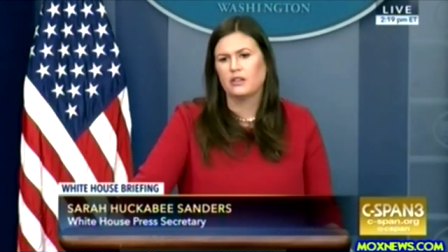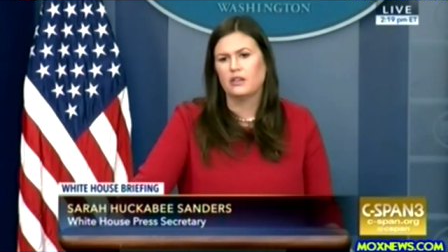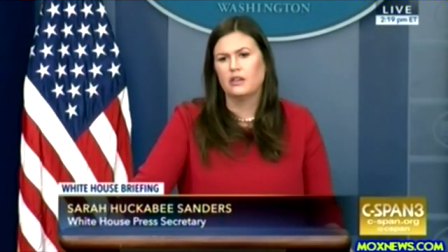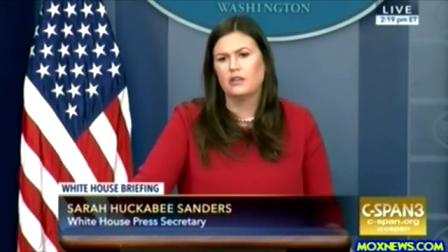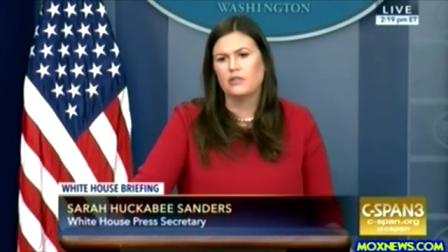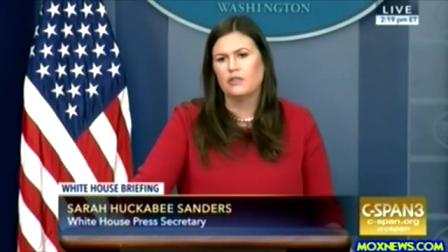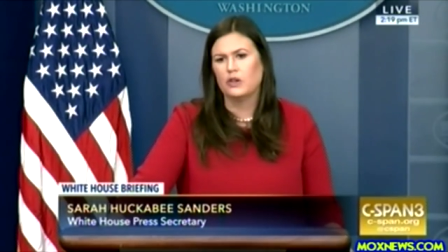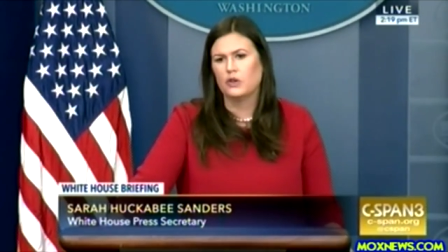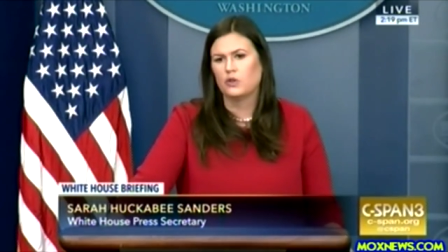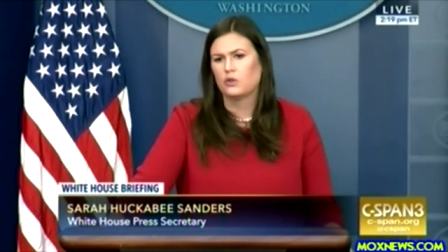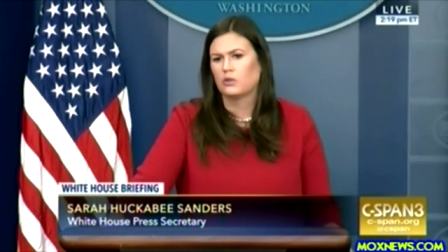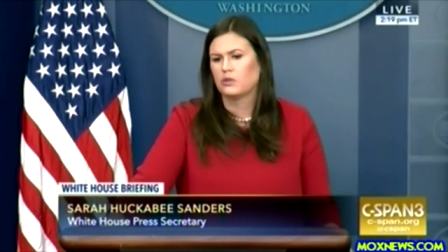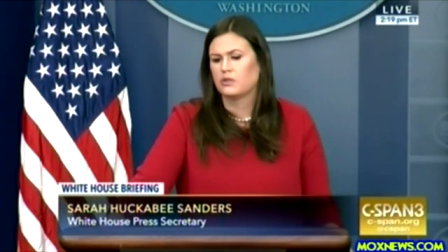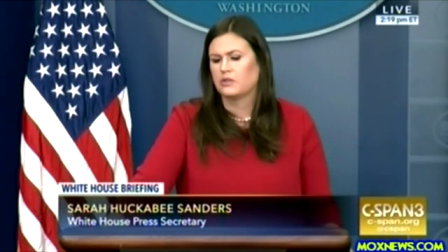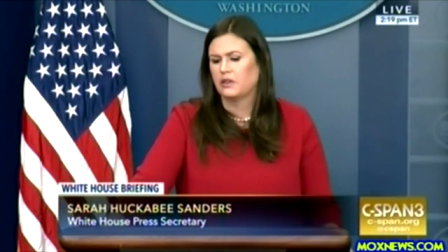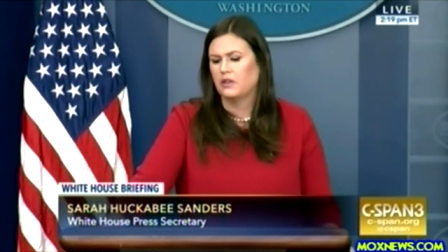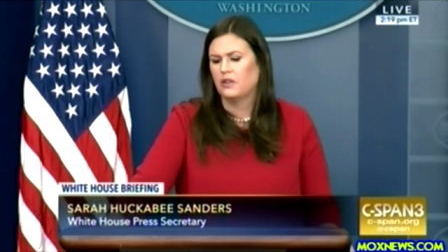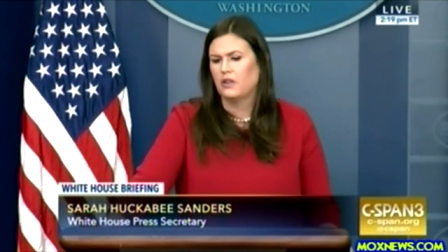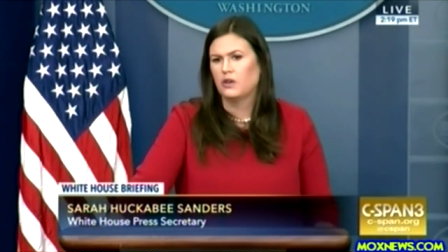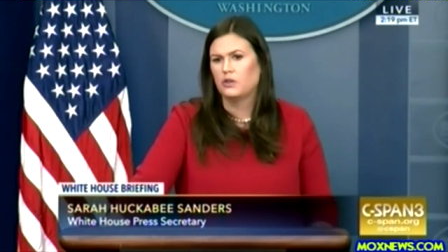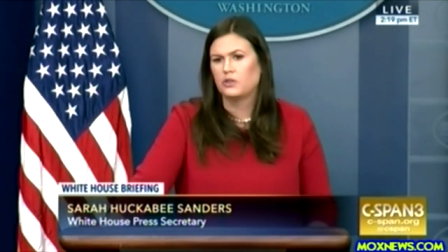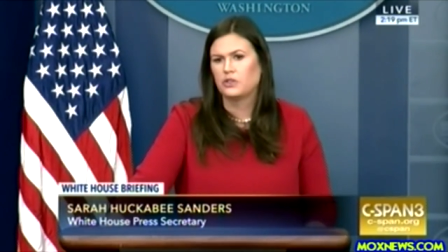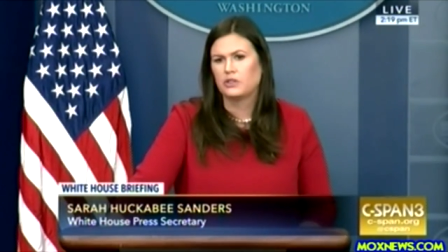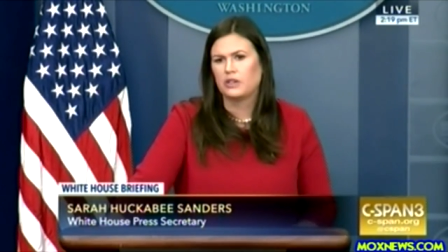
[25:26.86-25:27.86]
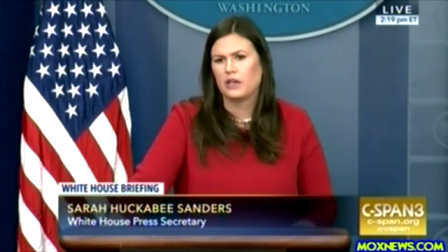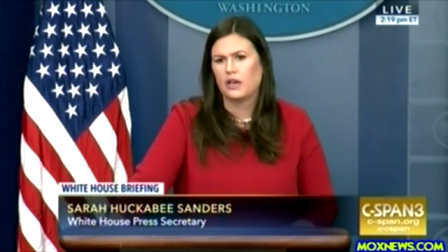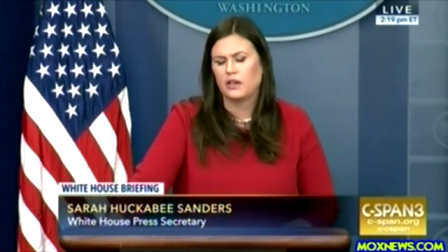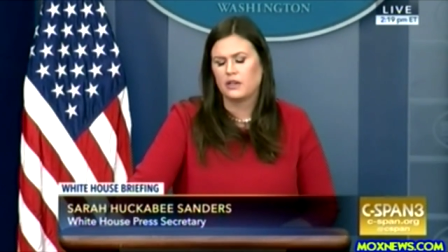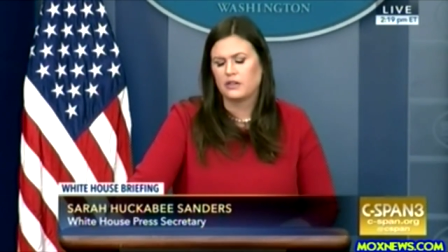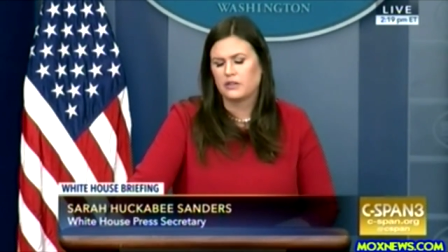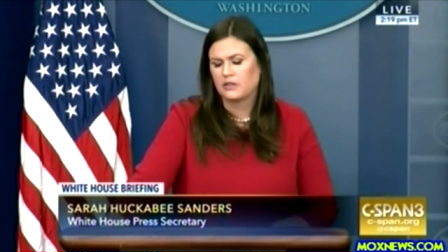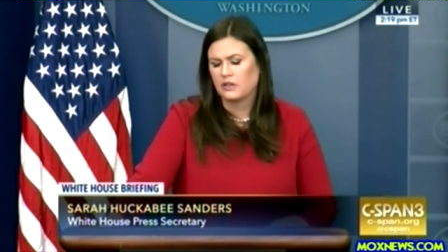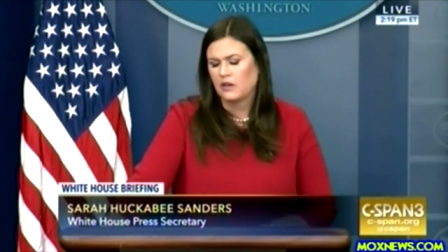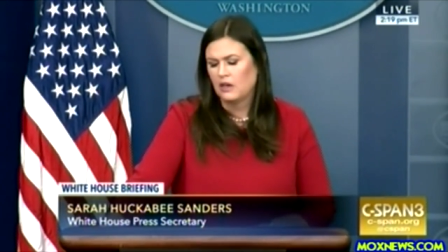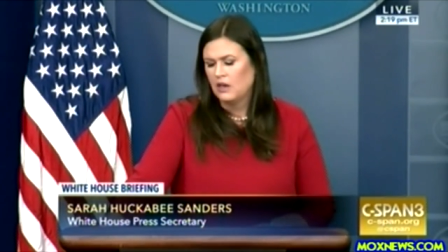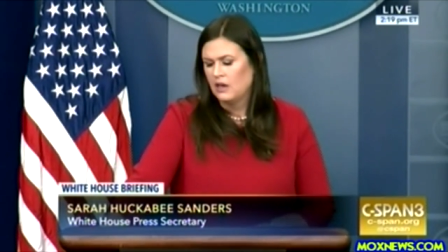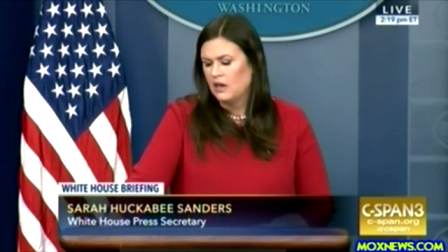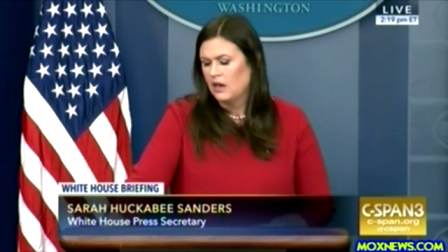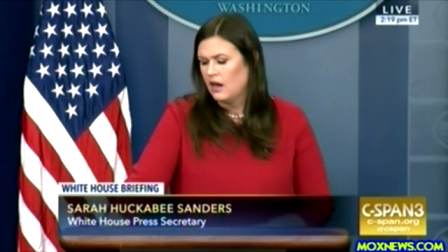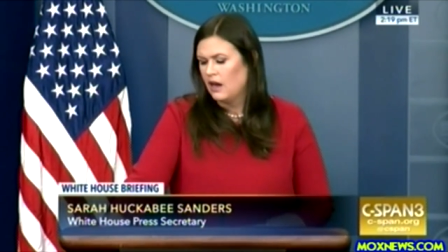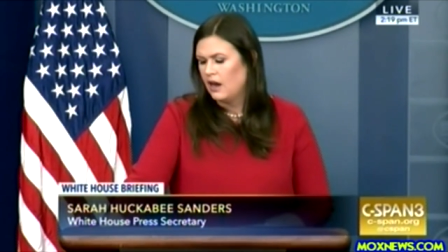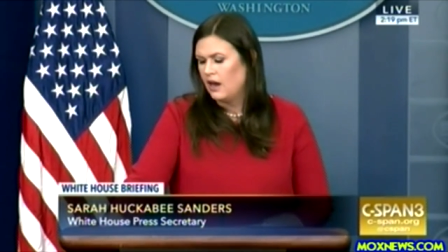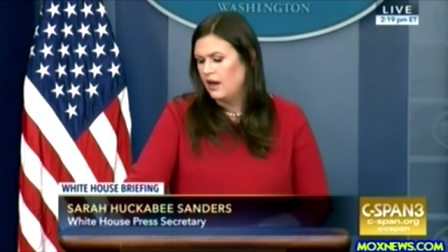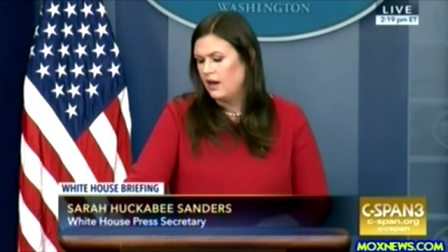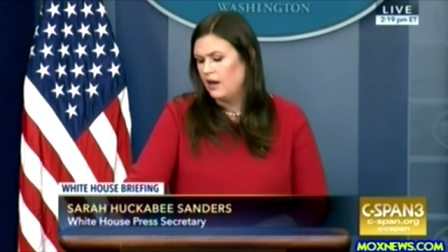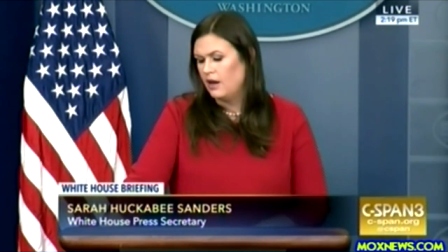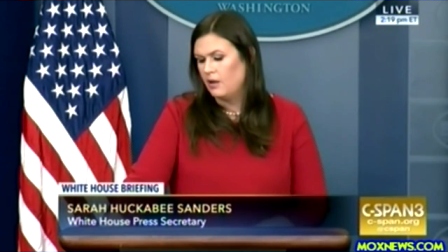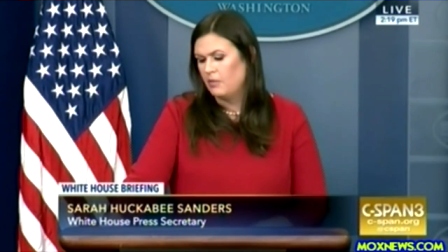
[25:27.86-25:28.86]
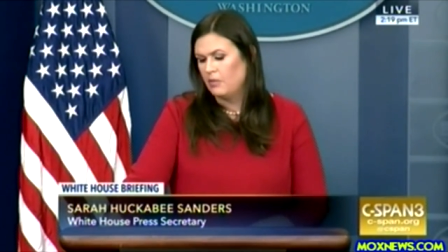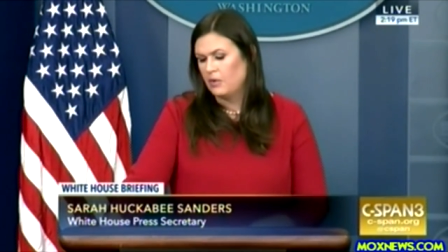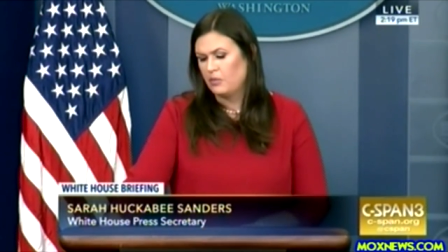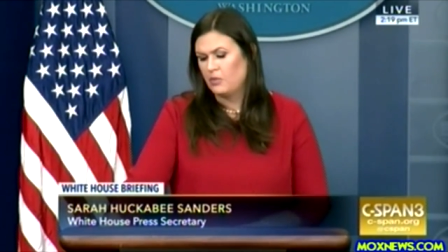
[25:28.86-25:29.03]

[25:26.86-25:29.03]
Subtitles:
individuals in those states. I'm